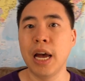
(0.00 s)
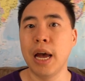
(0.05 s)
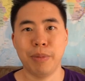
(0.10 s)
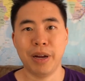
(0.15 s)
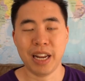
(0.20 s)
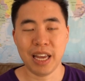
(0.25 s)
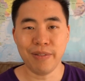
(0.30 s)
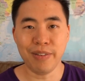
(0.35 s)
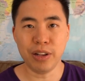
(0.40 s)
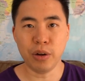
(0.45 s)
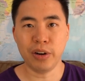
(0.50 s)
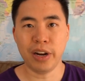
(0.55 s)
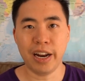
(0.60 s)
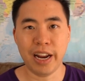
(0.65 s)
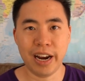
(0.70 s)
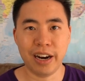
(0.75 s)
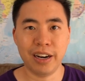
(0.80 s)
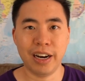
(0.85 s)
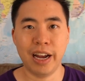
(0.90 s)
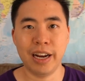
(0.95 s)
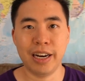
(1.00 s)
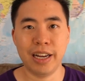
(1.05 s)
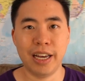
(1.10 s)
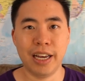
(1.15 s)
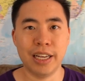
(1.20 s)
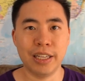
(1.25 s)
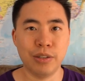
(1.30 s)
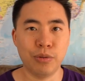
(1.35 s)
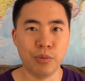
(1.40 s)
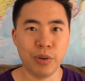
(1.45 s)
But even though the airline
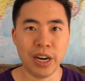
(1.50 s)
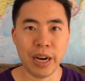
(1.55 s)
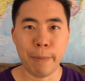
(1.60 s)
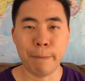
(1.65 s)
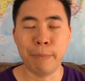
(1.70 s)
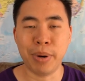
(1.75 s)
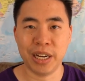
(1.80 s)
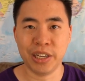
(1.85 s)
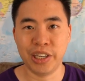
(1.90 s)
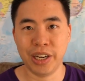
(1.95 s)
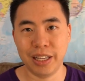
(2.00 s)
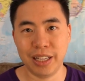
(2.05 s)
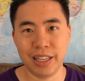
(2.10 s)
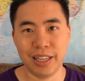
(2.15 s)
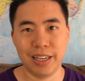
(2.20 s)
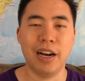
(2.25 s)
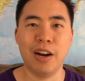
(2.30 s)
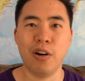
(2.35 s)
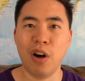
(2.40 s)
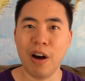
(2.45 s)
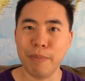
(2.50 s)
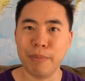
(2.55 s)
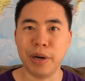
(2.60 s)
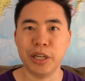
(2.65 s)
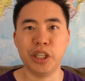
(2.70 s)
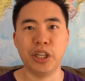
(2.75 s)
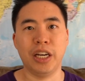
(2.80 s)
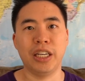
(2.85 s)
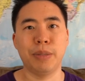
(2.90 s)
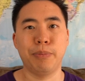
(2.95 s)
is really budget, I don't have
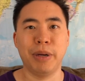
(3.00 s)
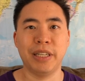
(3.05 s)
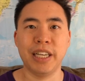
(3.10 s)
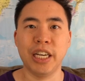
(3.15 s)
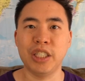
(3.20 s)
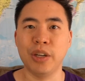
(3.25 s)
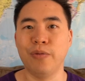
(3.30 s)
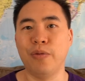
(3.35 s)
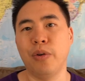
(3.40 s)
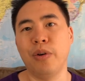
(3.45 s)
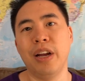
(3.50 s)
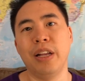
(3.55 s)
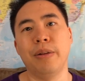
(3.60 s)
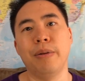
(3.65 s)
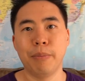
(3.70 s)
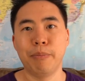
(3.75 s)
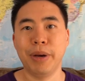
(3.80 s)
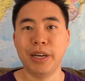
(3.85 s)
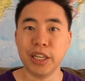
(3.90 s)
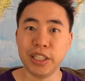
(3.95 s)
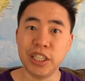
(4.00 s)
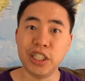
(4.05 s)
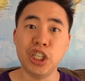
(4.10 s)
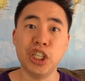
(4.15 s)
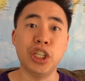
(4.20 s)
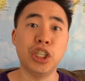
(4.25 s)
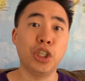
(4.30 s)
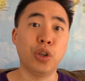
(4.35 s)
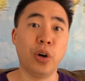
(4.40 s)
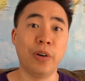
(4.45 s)
much expectation for it, because it's
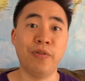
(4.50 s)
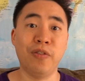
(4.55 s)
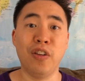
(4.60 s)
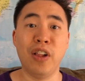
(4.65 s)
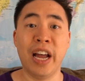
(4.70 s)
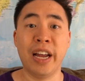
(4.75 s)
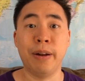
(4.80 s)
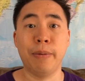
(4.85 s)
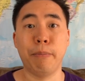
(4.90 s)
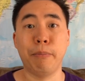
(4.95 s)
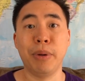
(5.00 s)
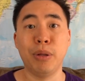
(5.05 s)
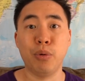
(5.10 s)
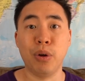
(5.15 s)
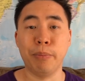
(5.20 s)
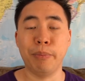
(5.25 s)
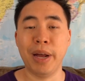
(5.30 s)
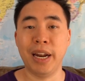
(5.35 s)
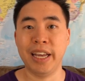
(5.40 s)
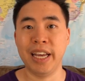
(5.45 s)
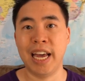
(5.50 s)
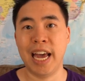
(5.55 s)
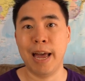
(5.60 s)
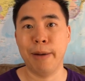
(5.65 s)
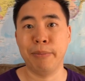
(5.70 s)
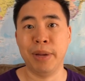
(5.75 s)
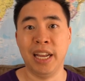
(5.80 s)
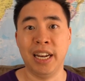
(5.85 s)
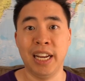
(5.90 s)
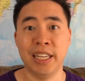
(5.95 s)
just a short flight between
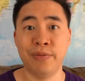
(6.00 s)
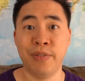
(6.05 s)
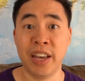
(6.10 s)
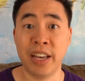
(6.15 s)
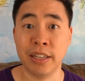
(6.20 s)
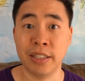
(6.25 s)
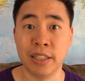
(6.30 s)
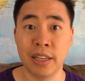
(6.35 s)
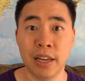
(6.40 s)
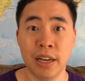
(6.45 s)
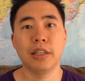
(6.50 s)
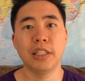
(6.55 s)
Bellingham and Las Vegas.